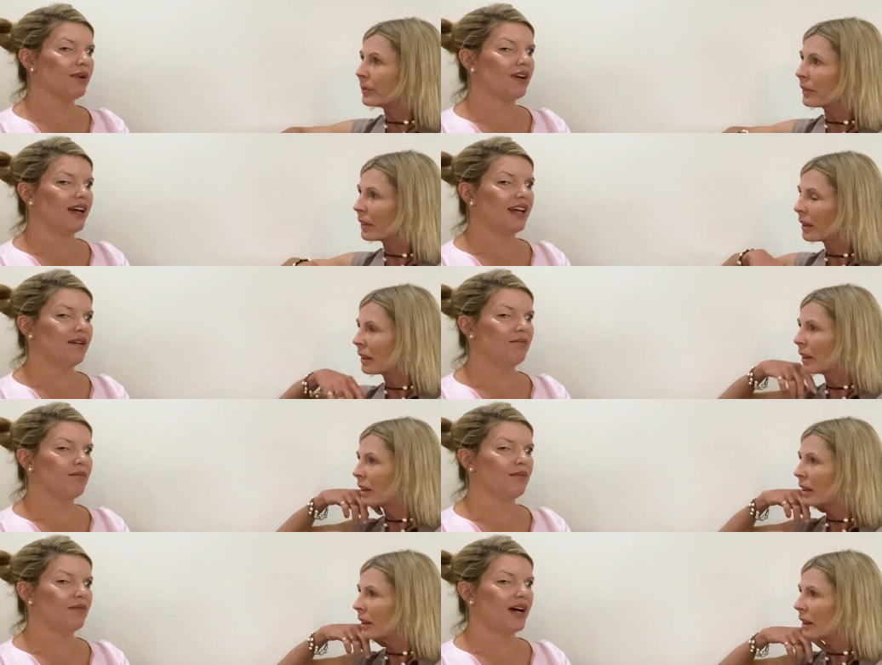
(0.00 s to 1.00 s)
Speaker 1: yeah. but I
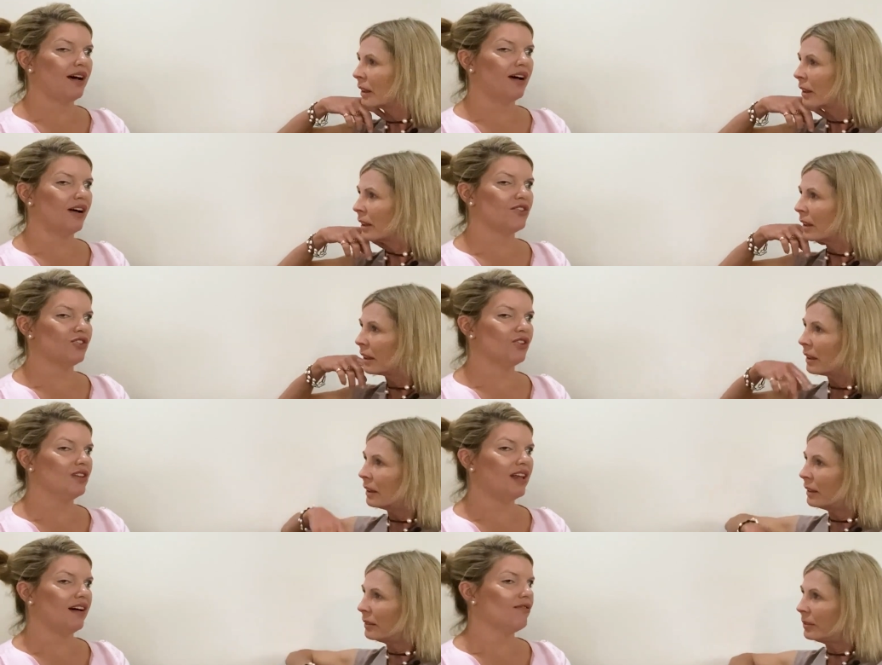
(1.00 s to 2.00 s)
am, uh, I do
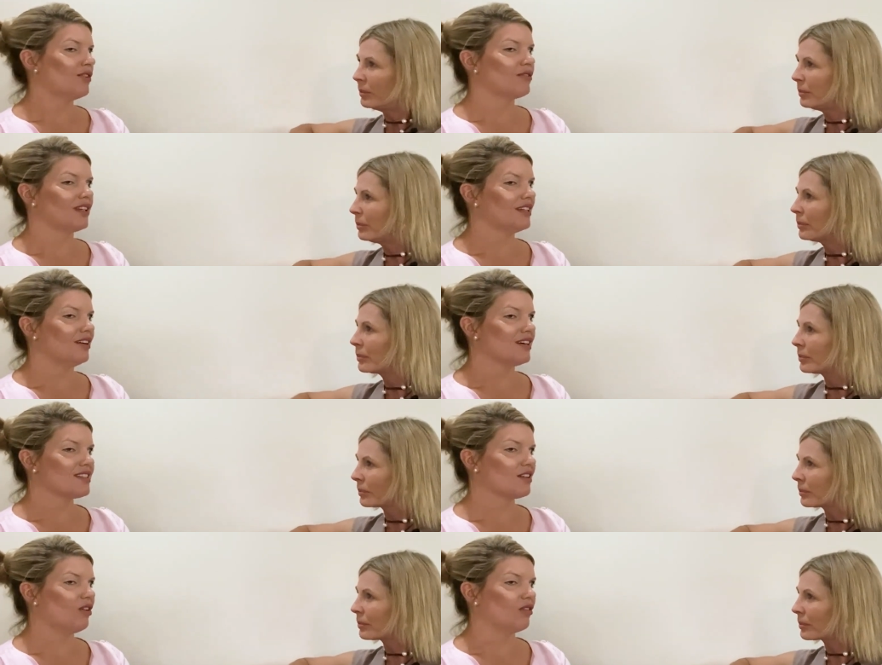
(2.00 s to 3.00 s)
love a really
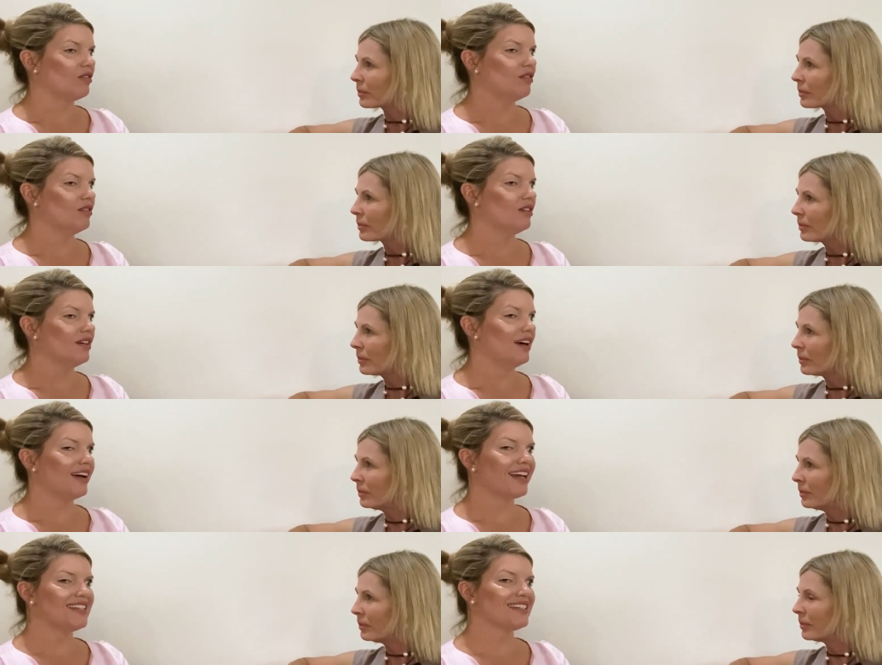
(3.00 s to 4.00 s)
nice cotton. I
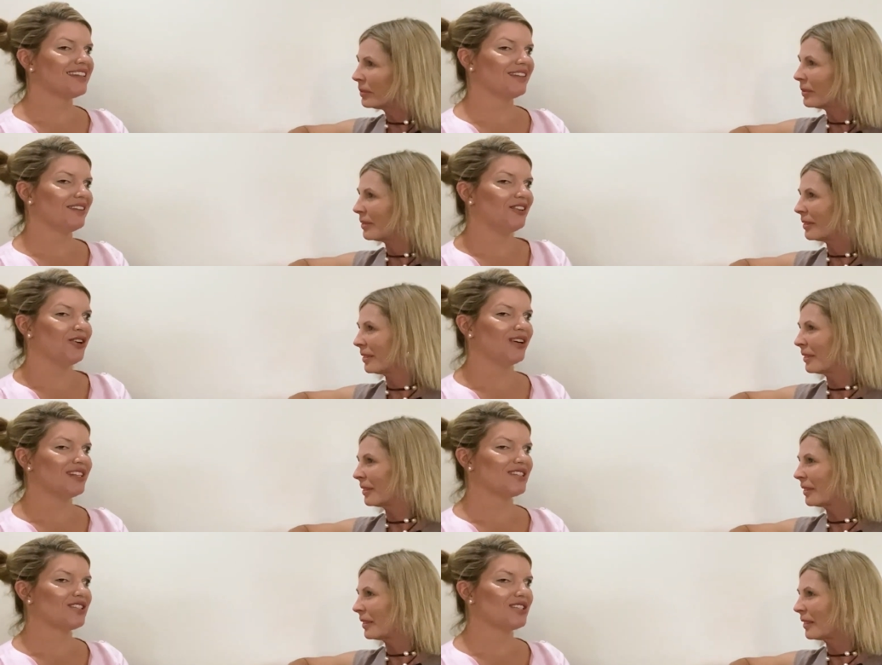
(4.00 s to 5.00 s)
mm. guess, you know,
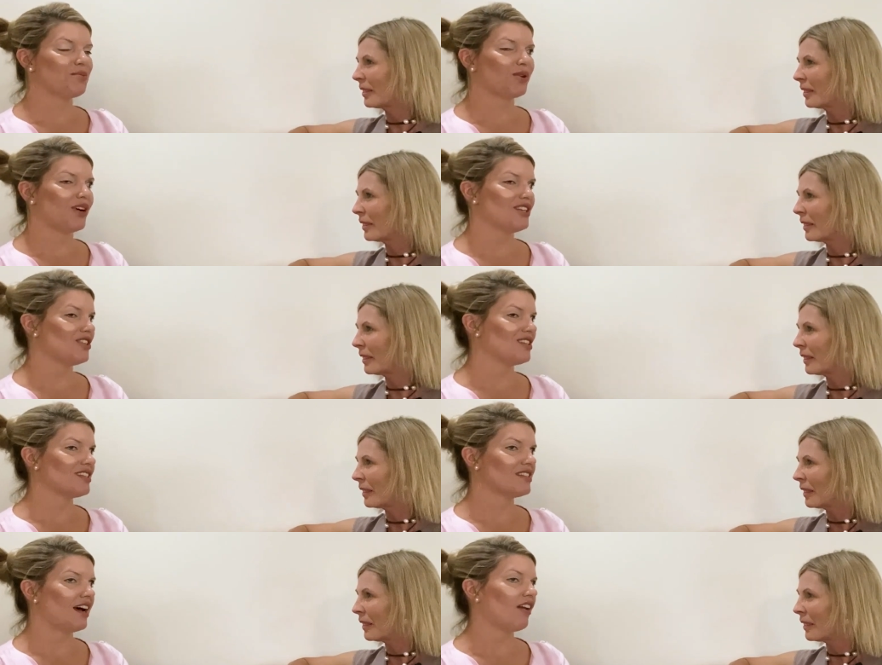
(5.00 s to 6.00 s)
it's just a progression to
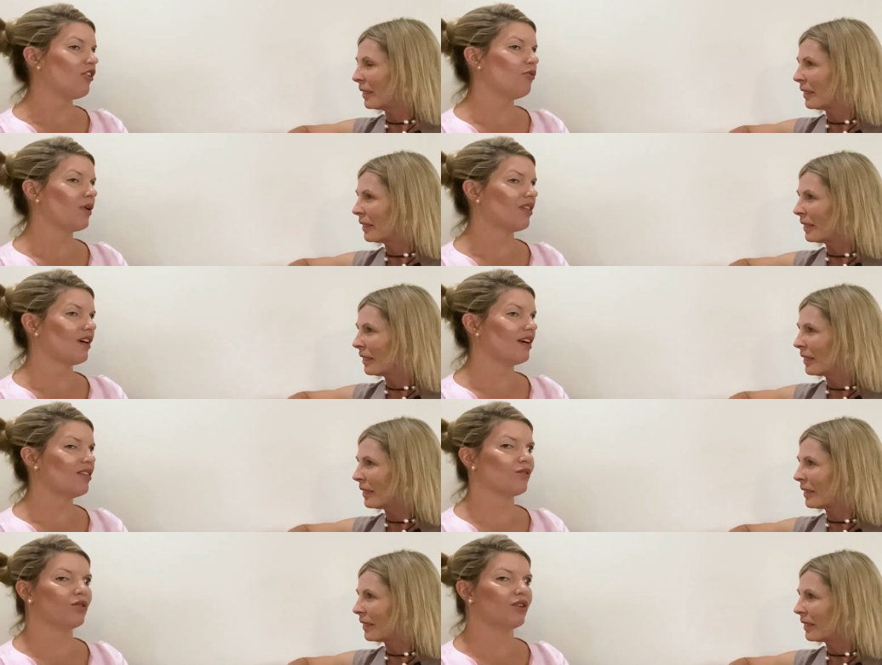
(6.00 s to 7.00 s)
start off with. I
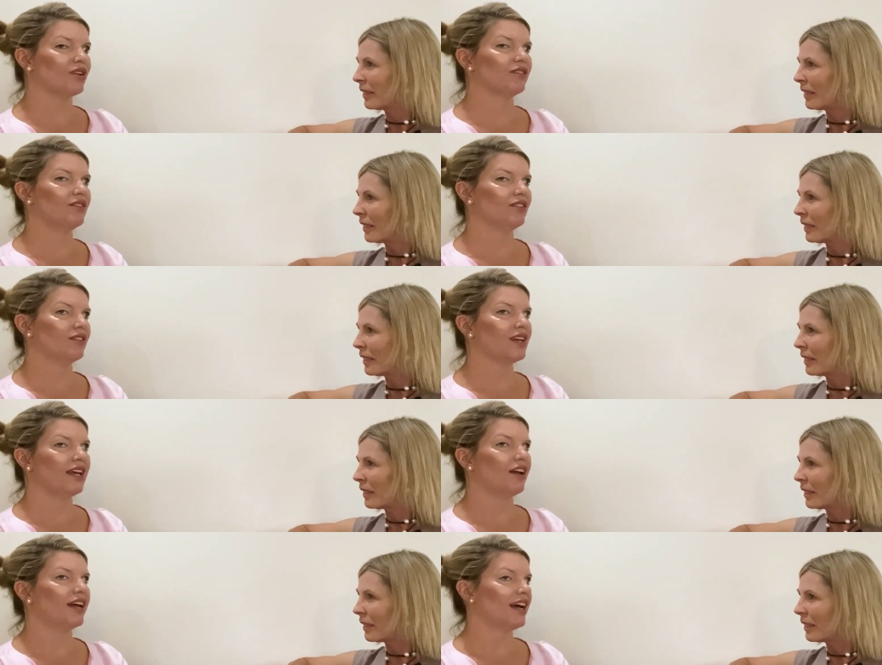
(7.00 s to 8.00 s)
thought,
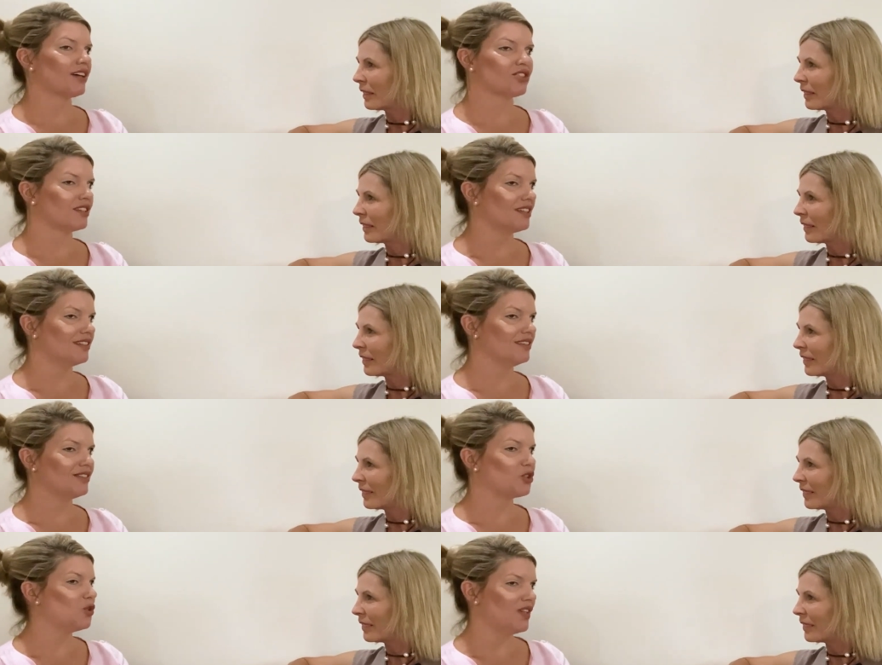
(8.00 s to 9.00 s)
can I actually
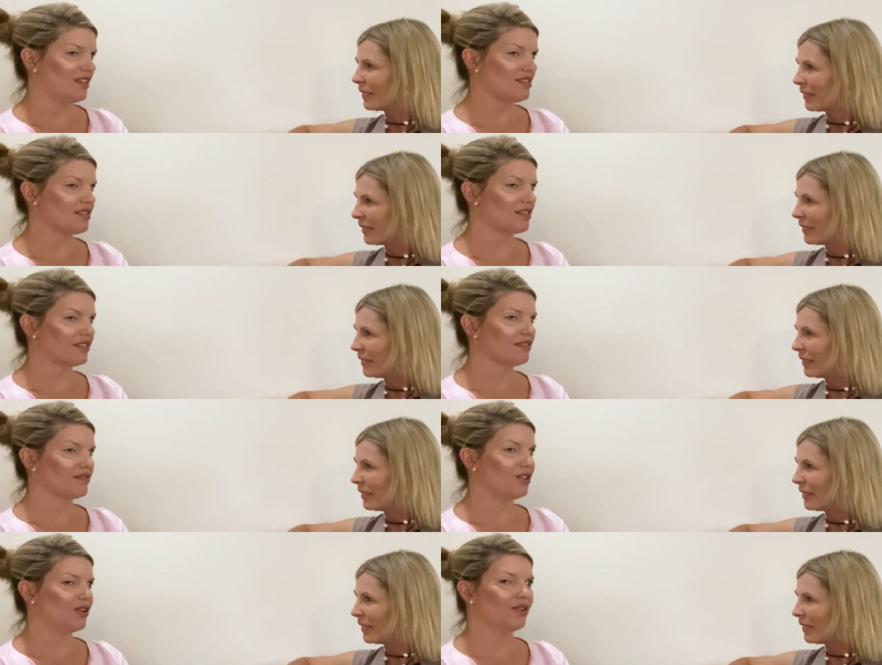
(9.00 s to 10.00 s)
do this? Mm.
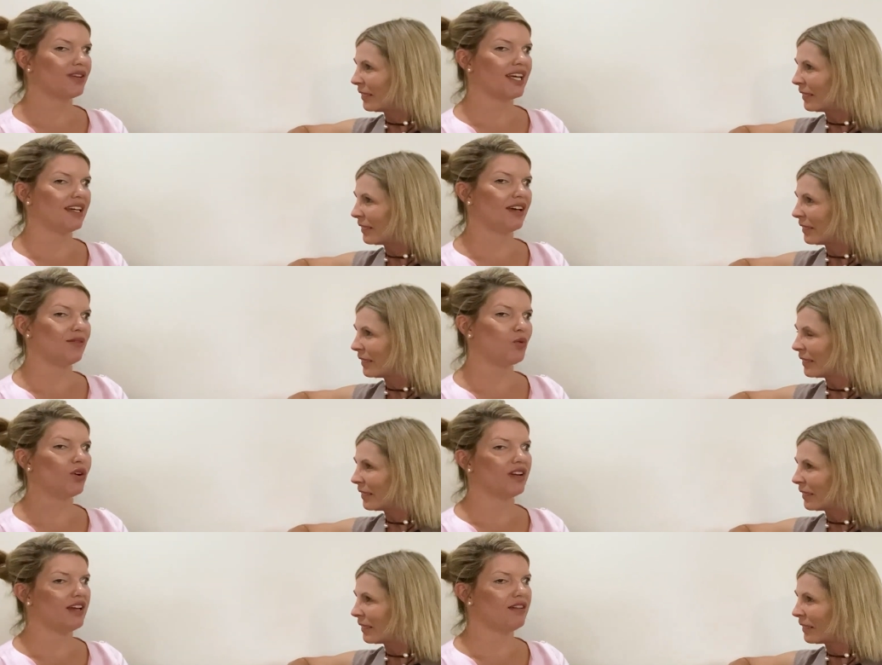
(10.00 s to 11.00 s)
You know, can, and
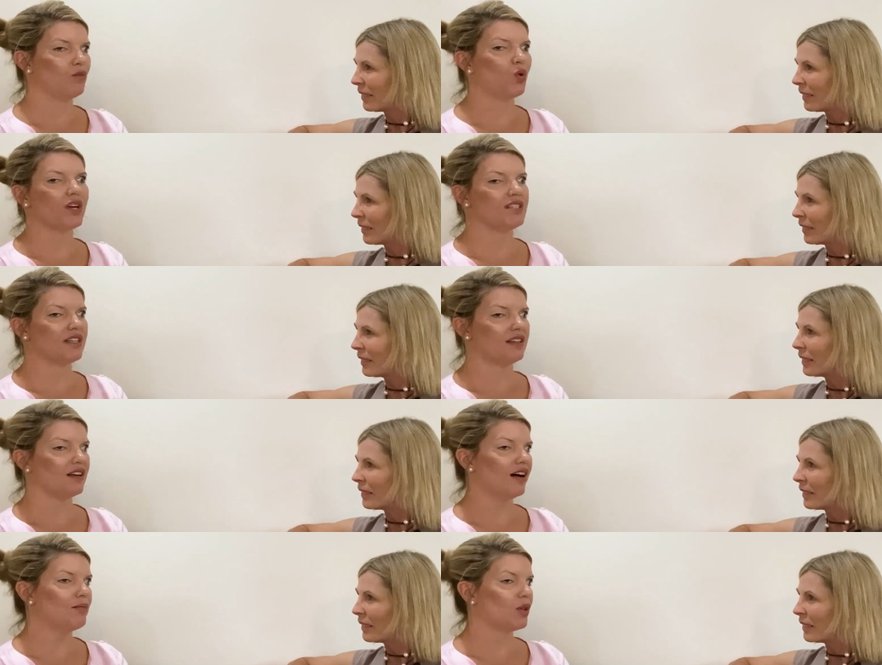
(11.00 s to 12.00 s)
what what is it that
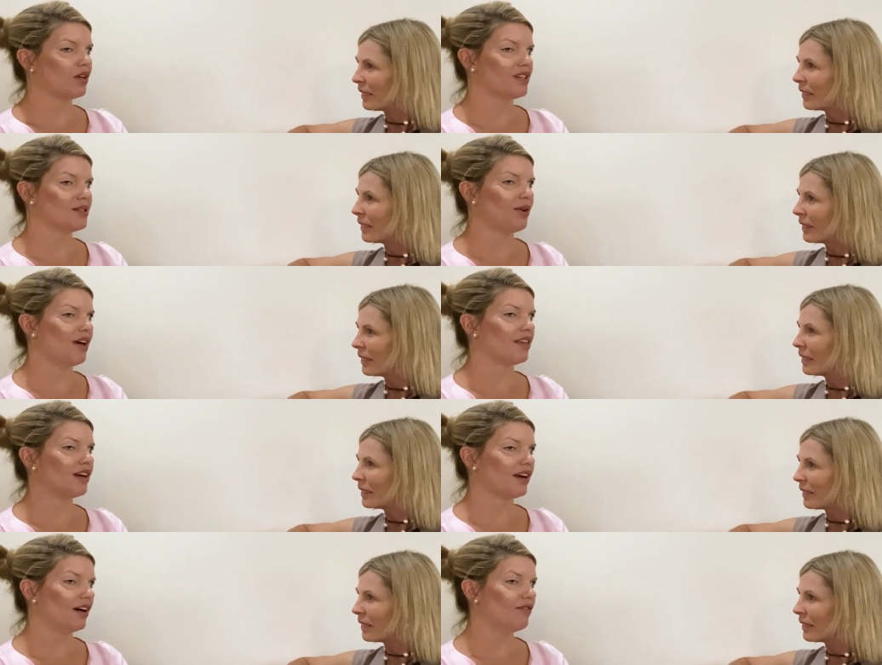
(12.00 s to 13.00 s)
I'm looking to buy that
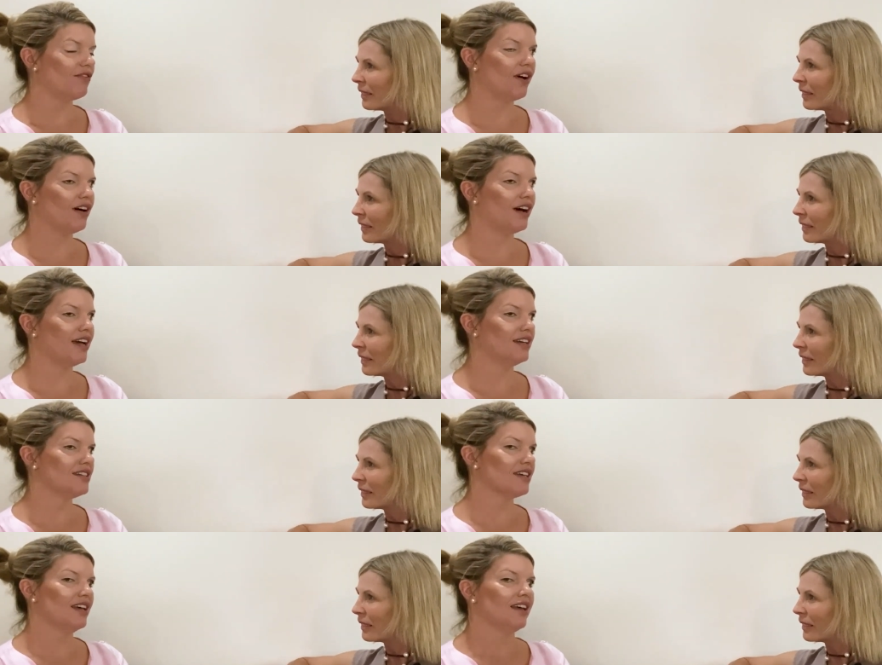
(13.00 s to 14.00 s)
I can't
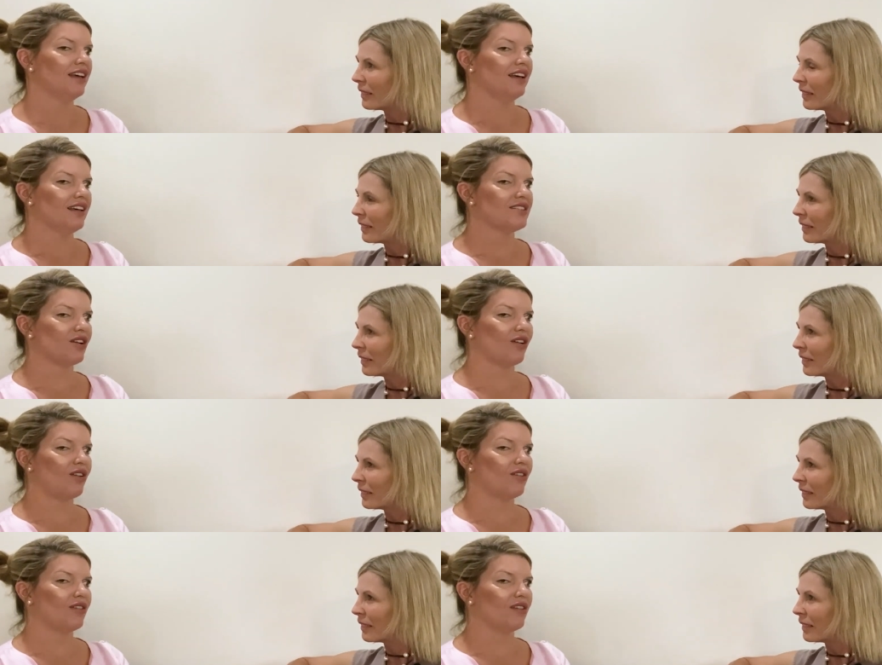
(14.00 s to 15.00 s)
find?
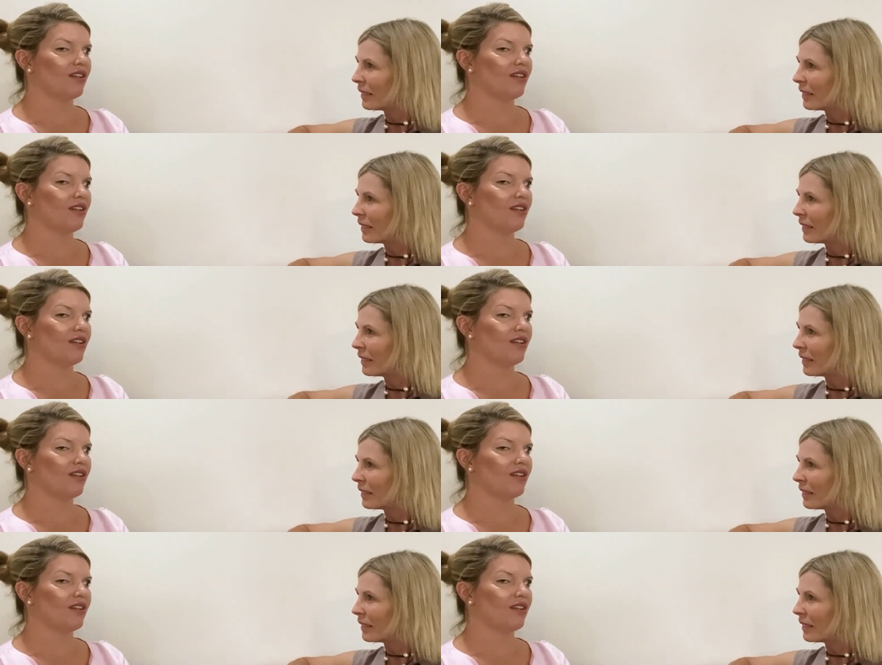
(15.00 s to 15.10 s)
So